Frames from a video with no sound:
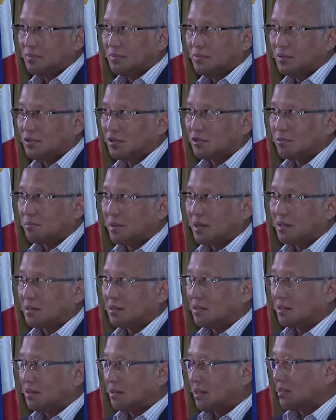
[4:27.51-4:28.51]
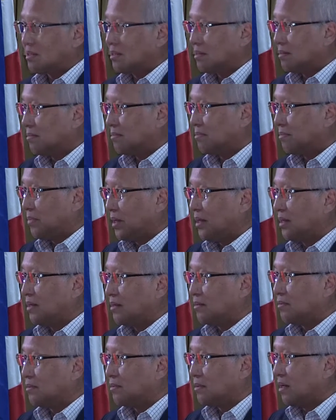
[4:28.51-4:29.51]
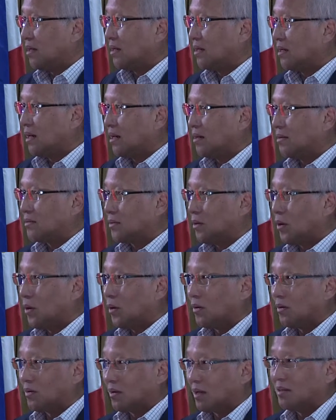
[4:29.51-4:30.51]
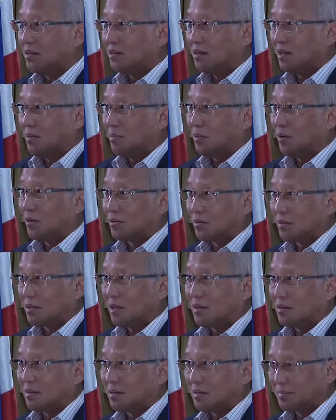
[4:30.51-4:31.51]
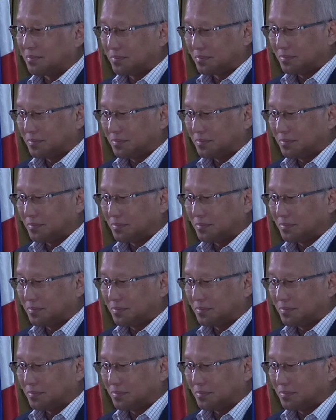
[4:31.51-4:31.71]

we suspect that it doesn't pay to take out all red tape altogether.